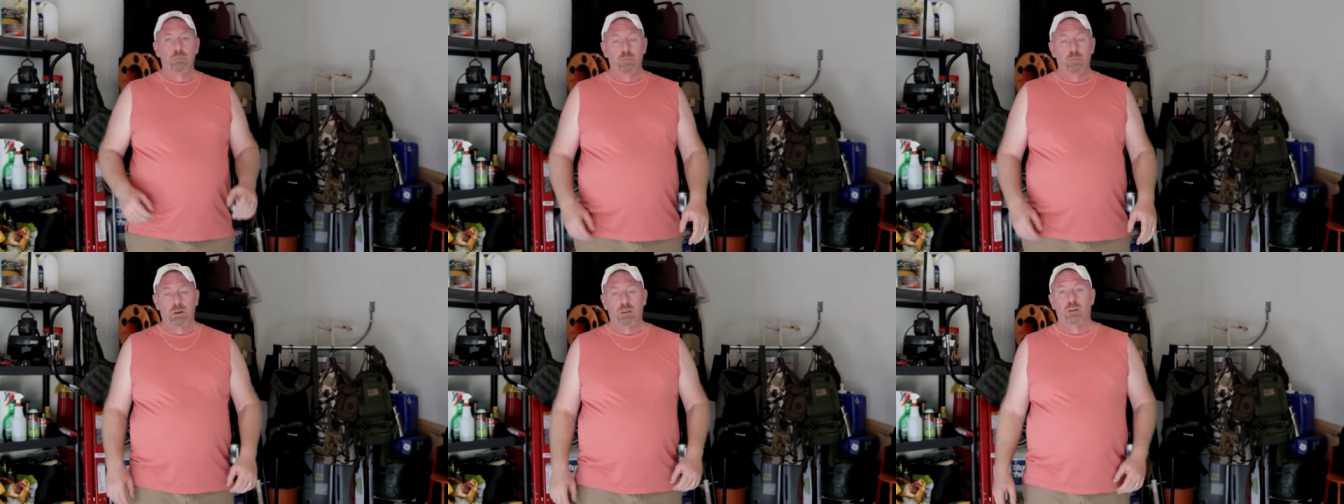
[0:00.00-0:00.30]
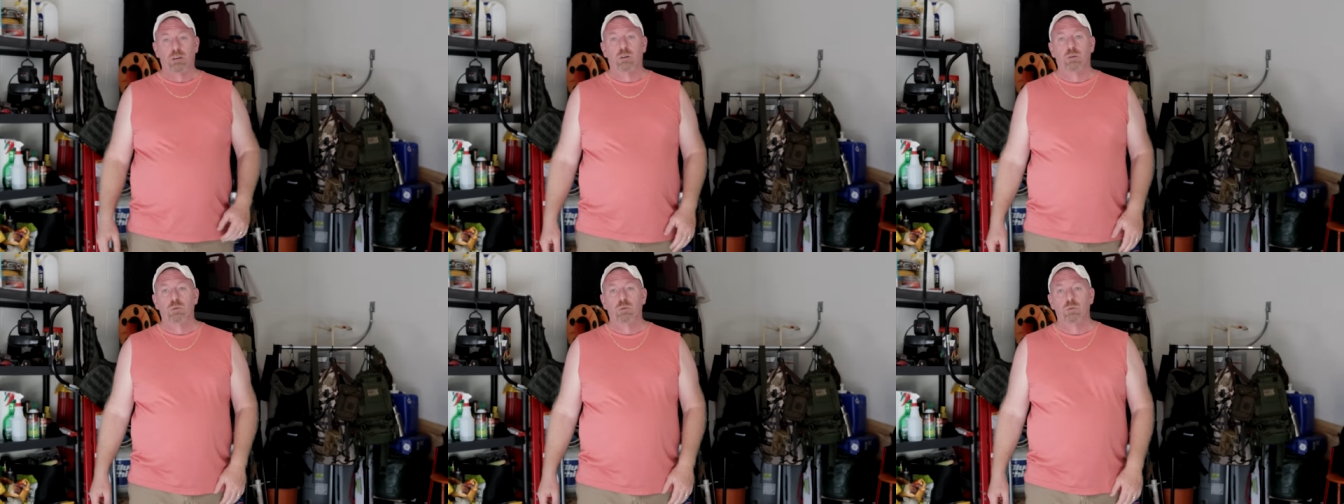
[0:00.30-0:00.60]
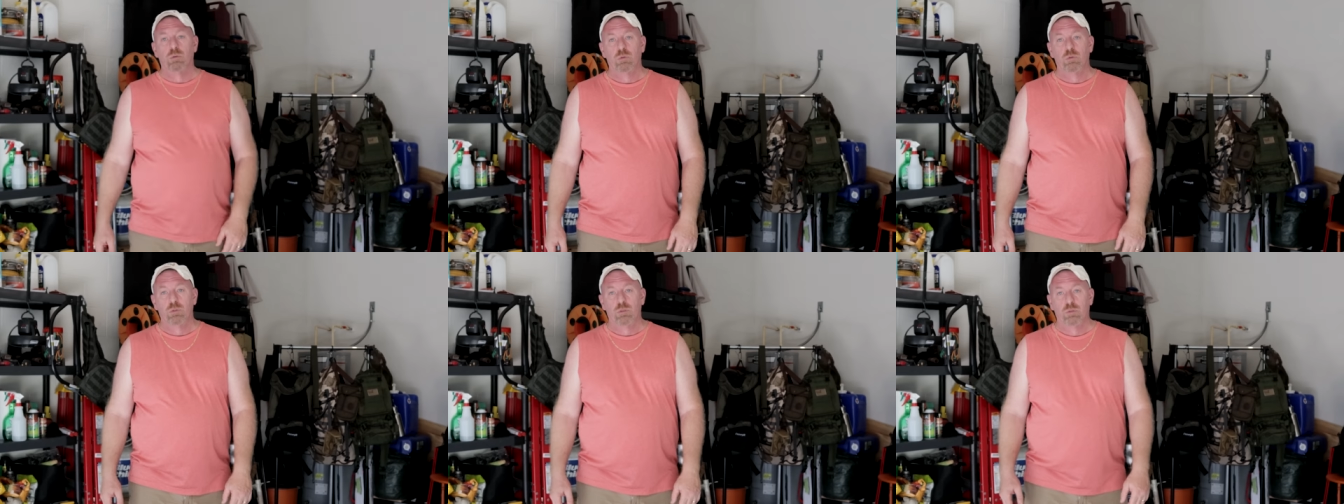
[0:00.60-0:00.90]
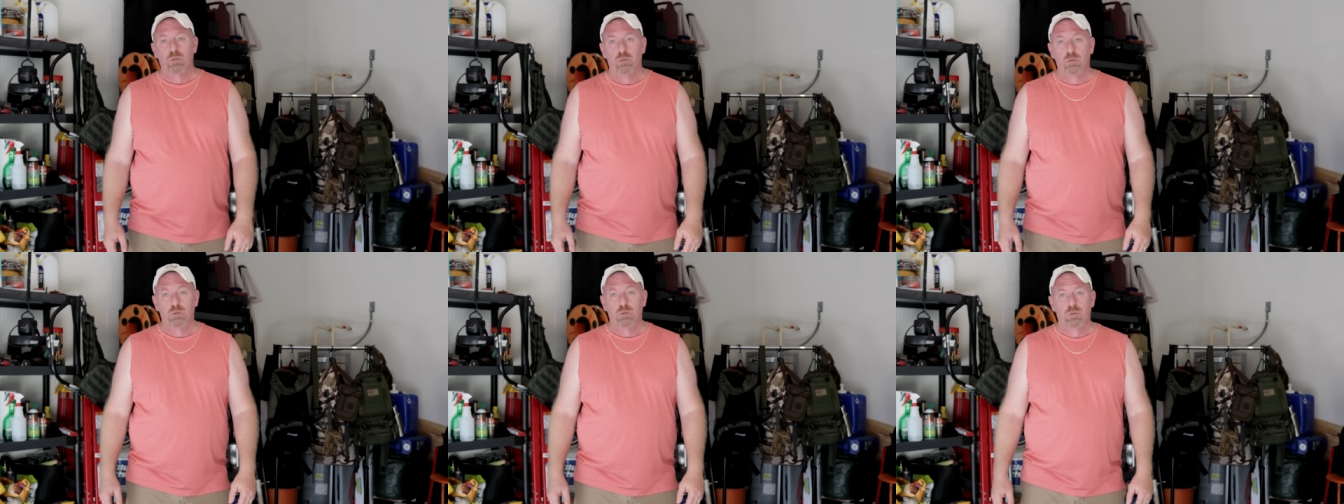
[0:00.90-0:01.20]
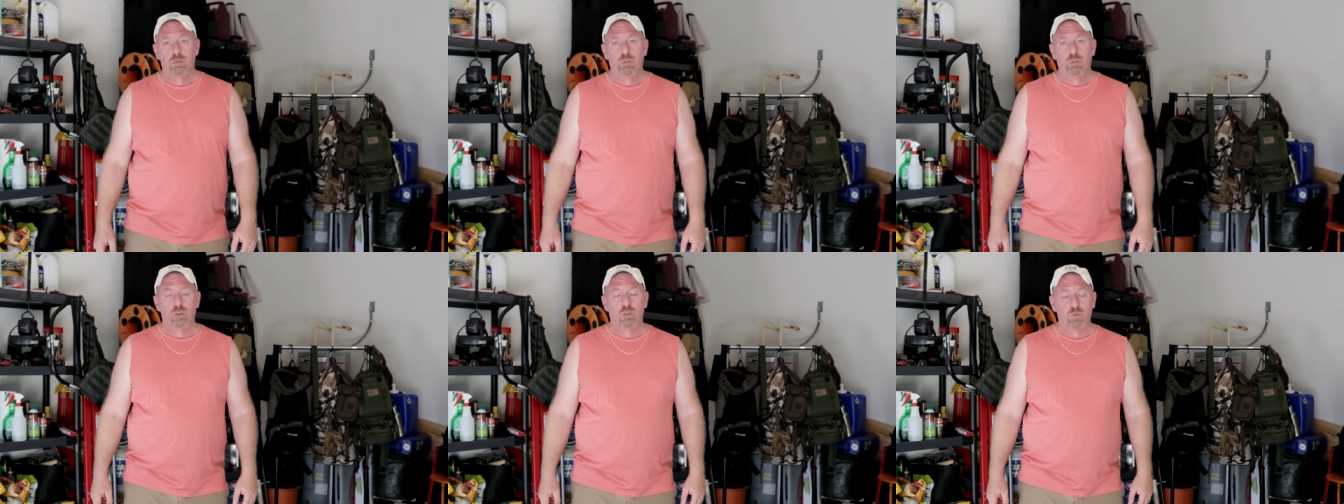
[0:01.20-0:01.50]
pillow
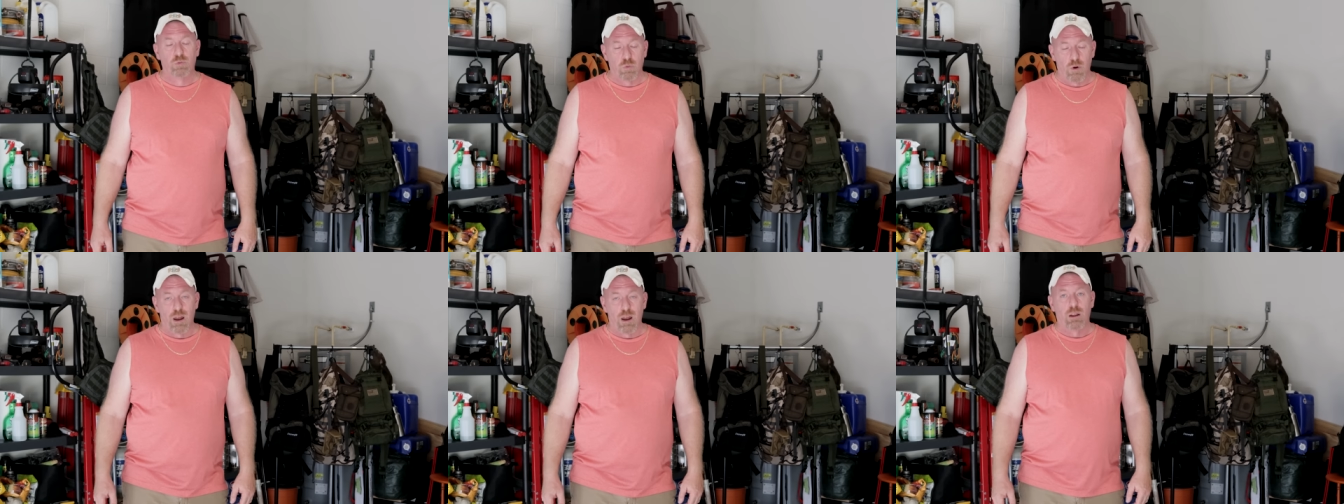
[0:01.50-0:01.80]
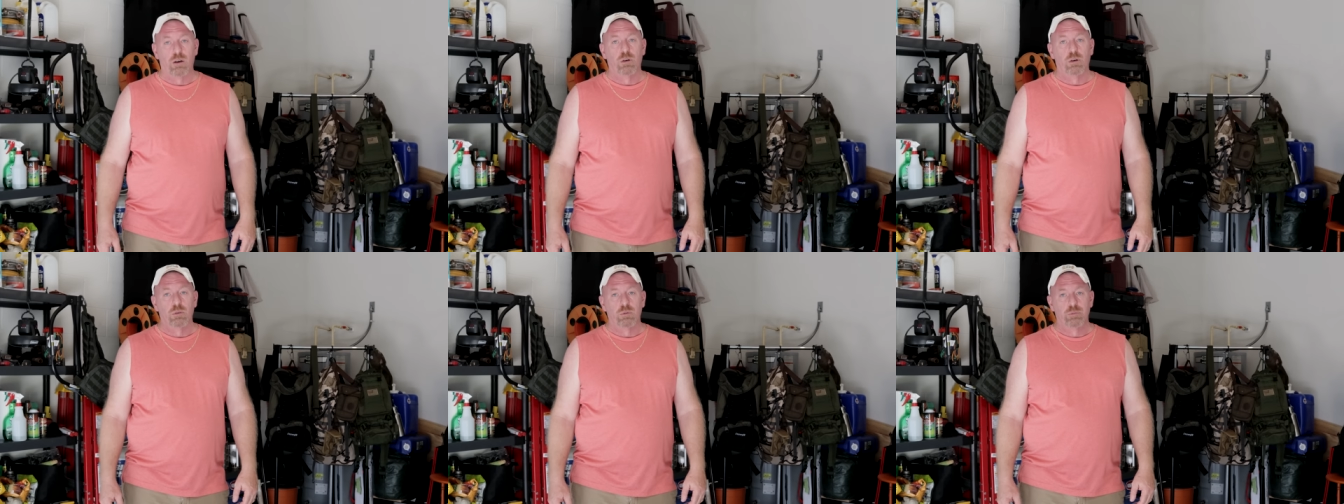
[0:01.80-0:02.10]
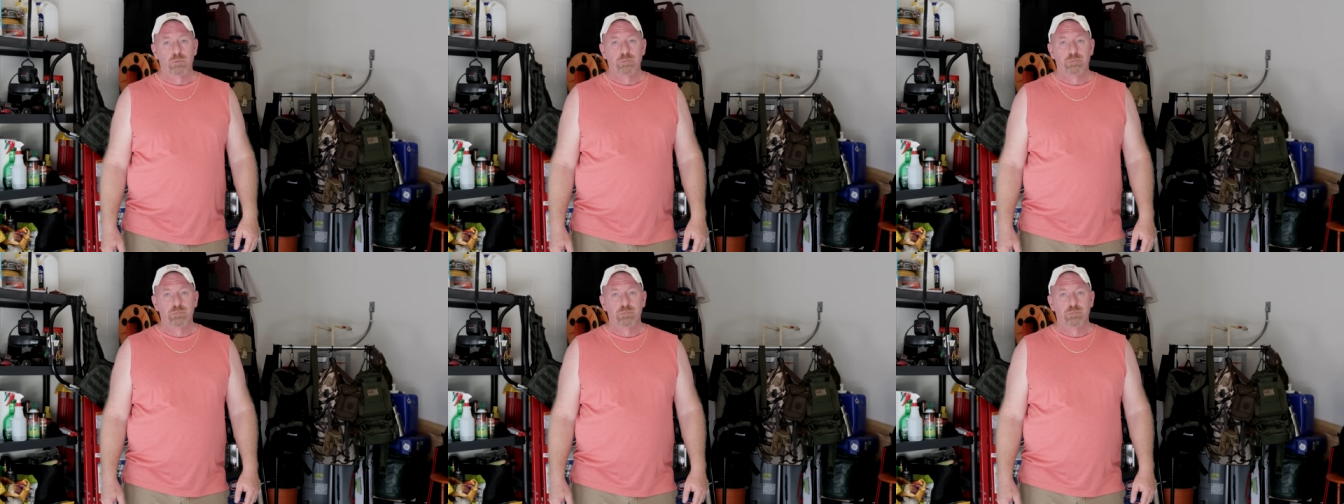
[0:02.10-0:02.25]
to swallow.